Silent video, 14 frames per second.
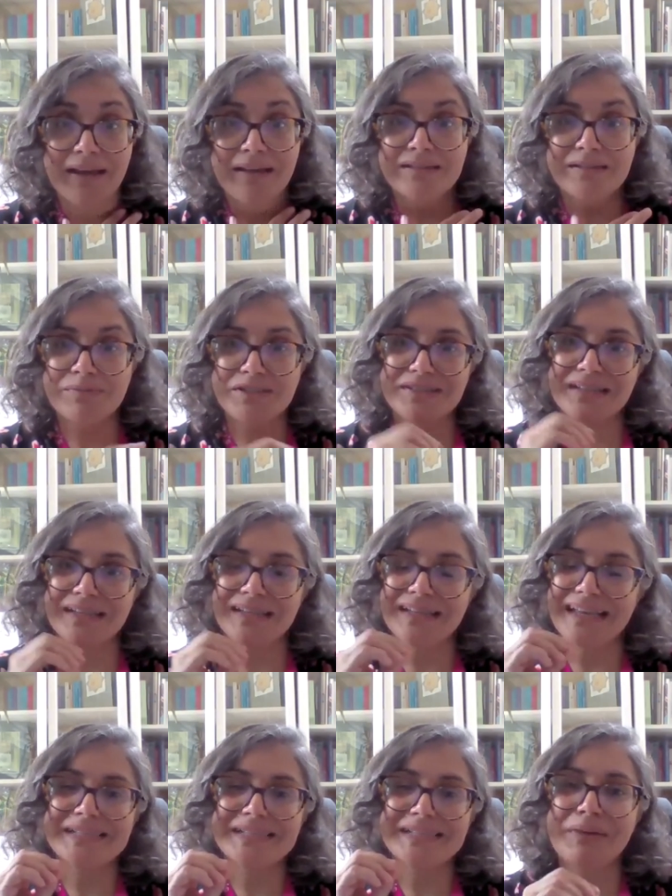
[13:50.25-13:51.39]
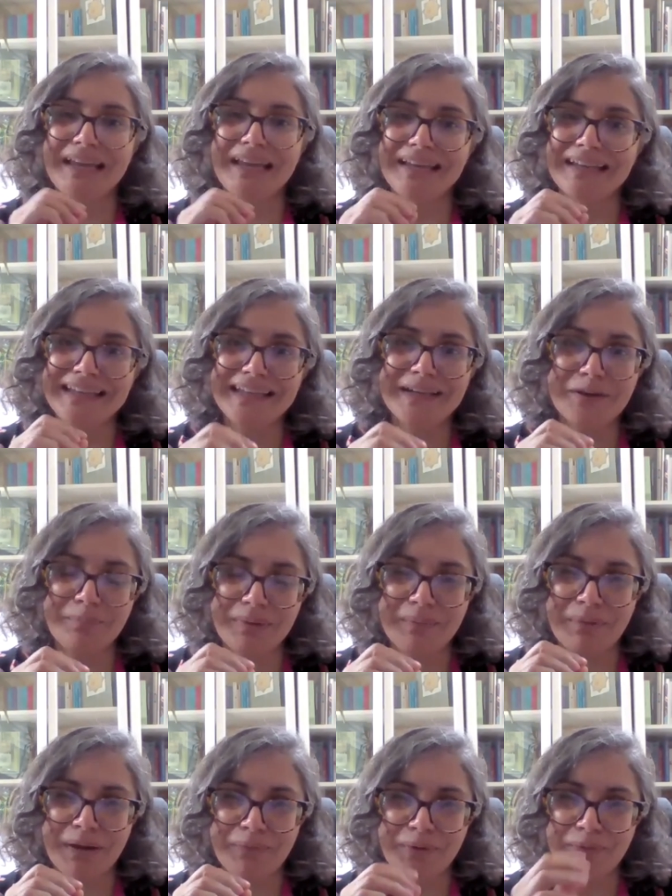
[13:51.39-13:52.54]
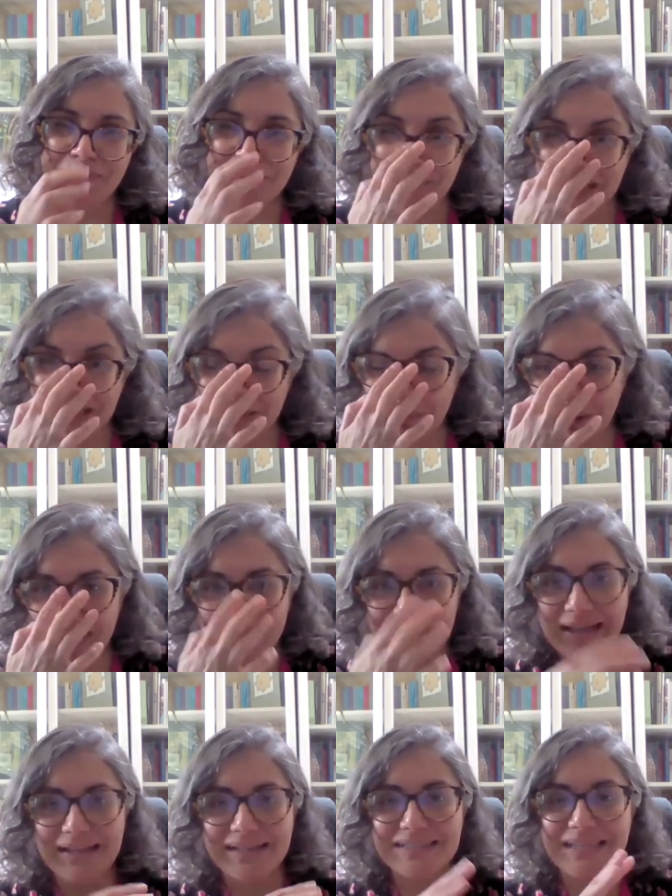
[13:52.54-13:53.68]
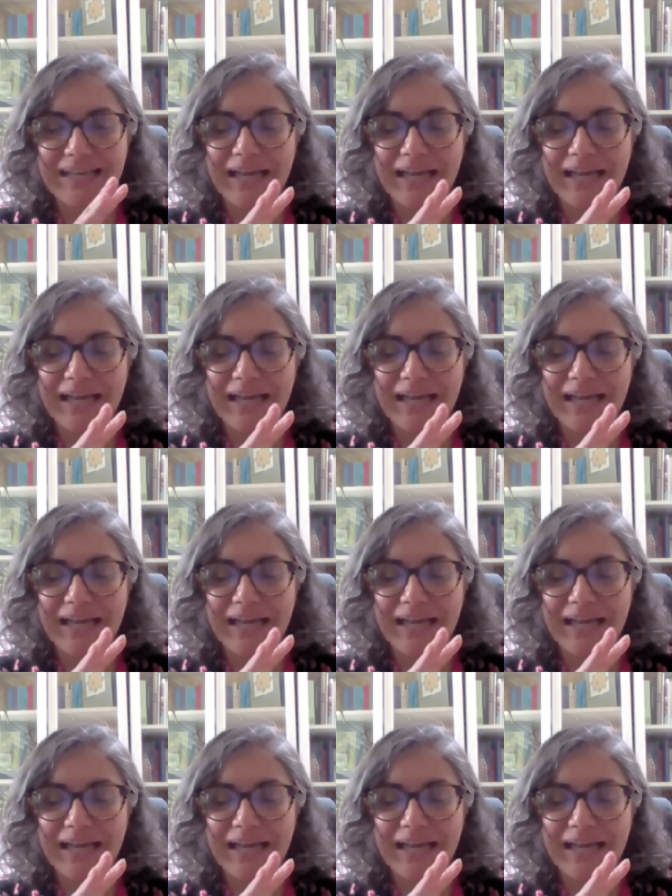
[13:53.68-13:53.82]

So I'm just going to explain a little bit by what we mean by that.